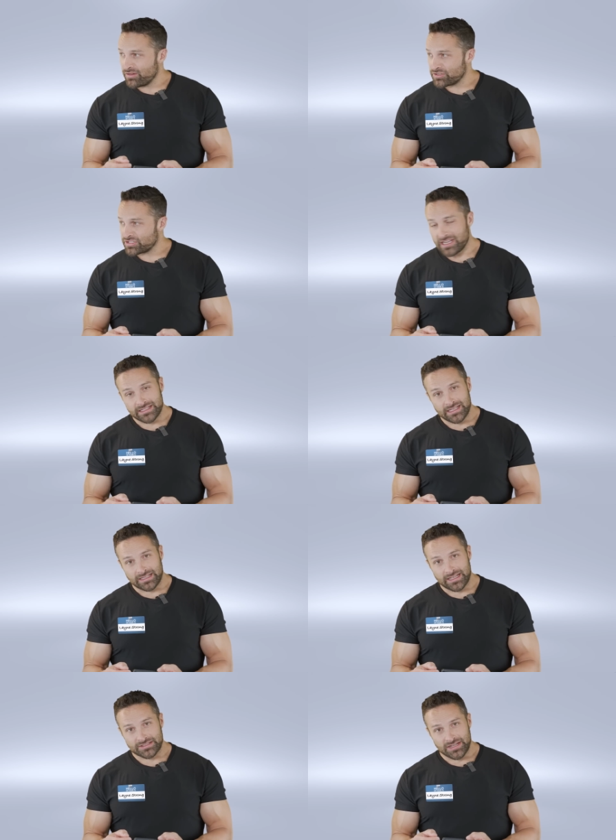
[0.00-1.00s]
I wish I had
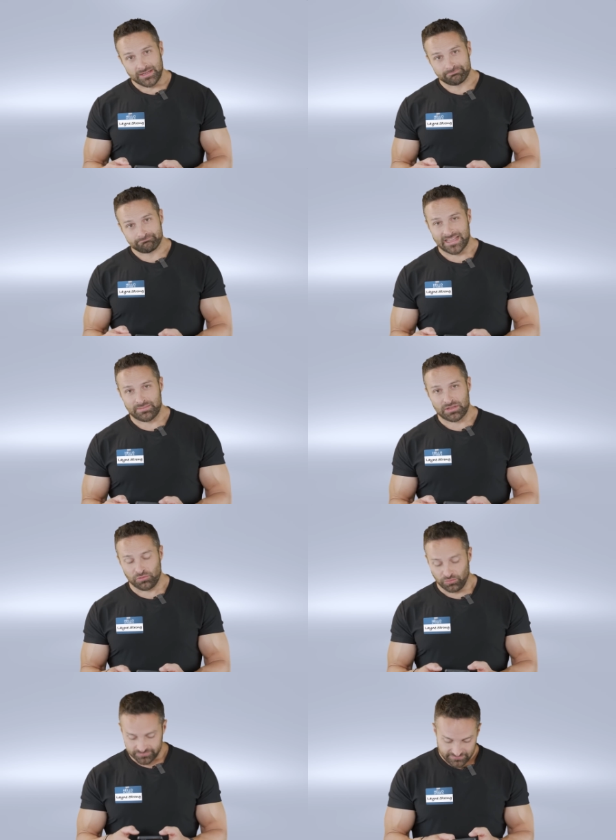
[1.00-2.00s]
that last name. That'd be
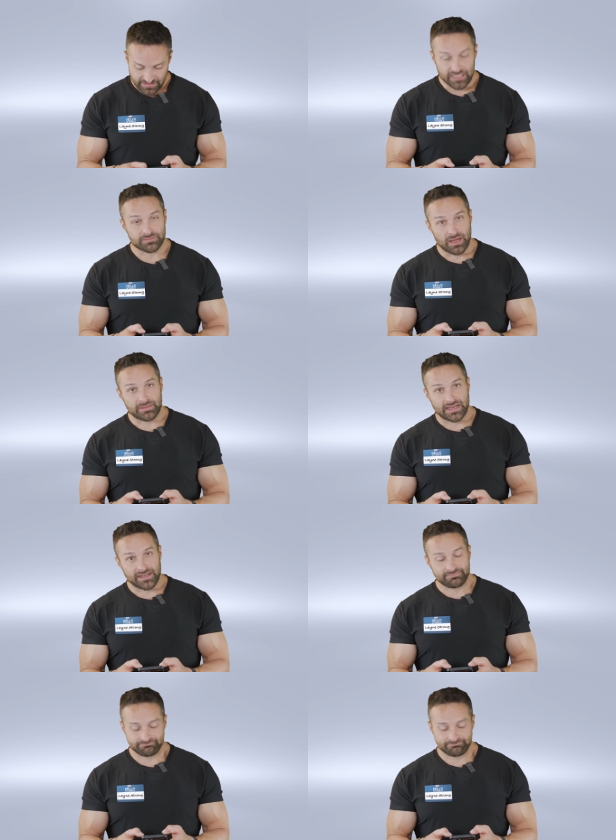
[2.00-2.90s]
cool. Thanks, mom and dad.